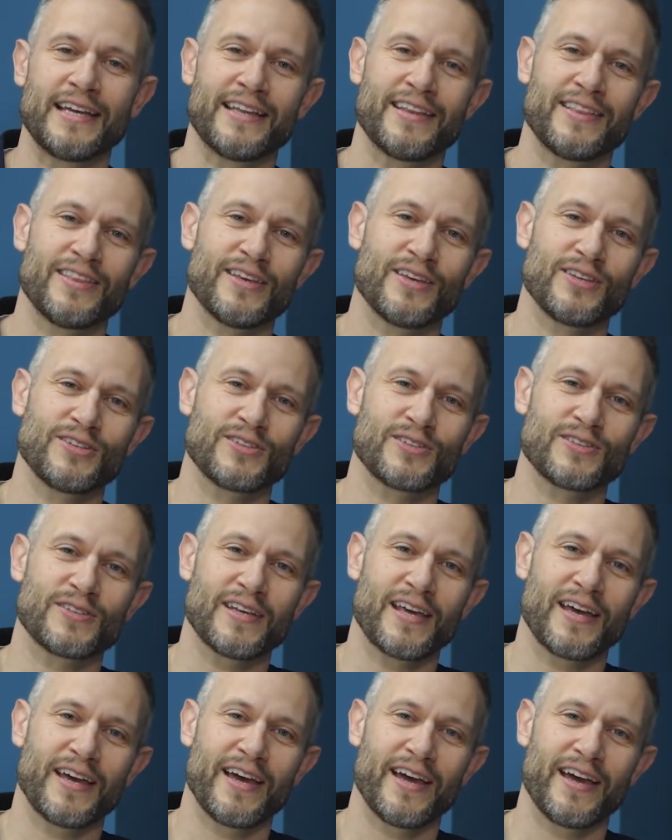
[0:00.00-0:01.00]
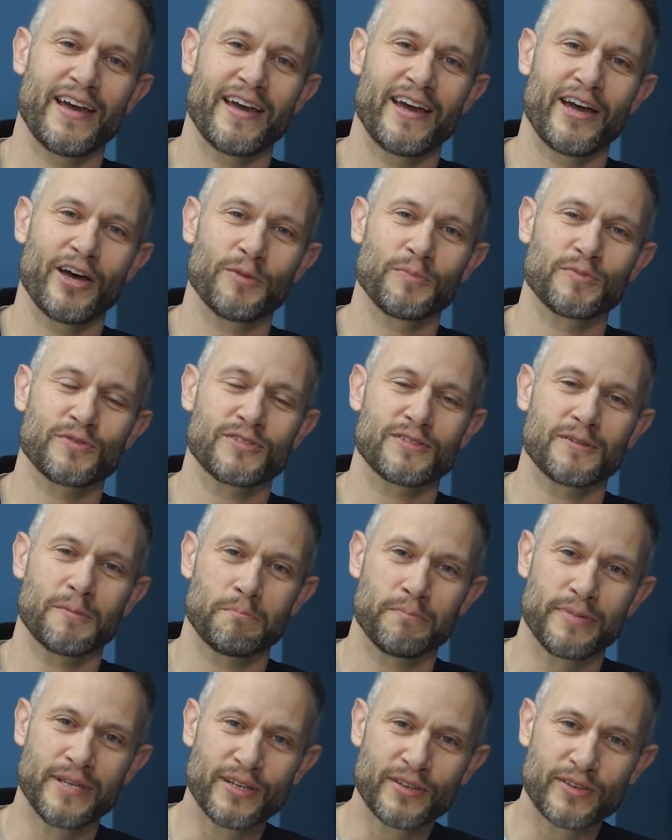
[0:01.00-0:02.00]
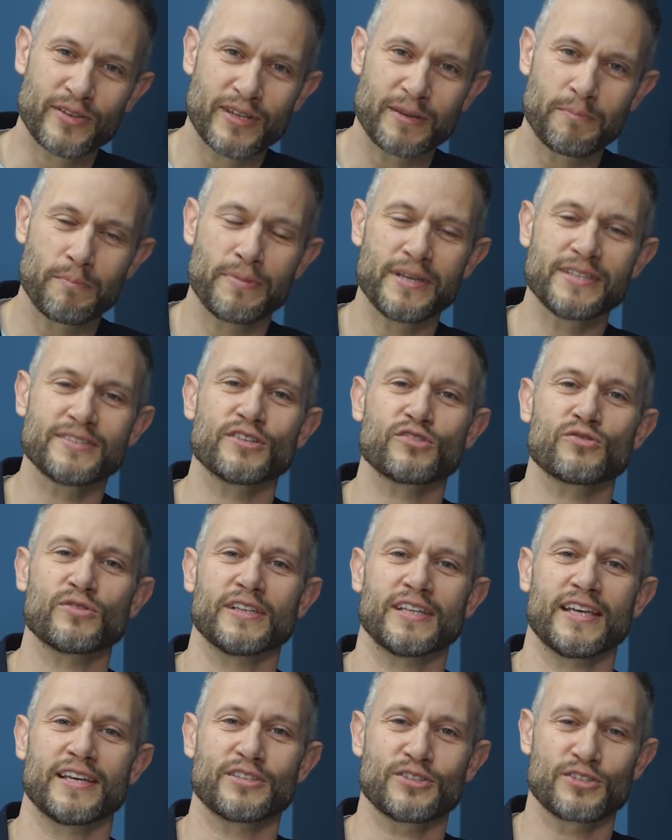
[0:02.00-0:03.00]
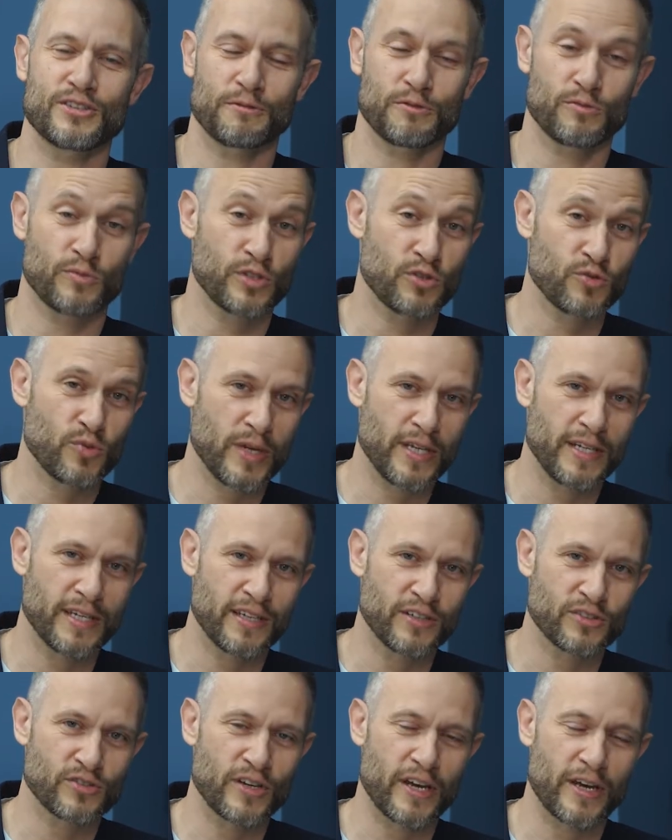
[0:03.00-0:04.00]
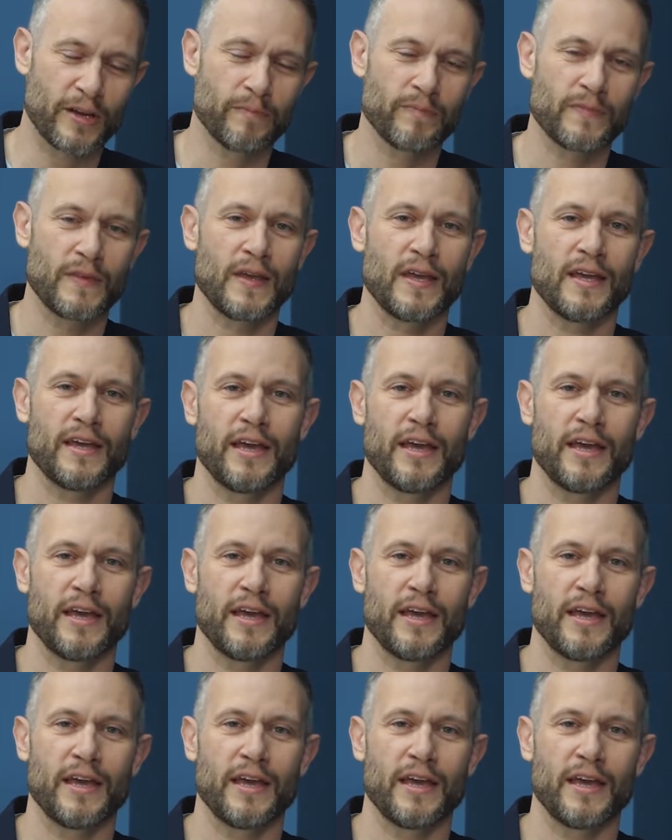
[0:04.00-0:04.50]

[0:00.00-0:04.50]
This uh, helps build the business relationships between Israel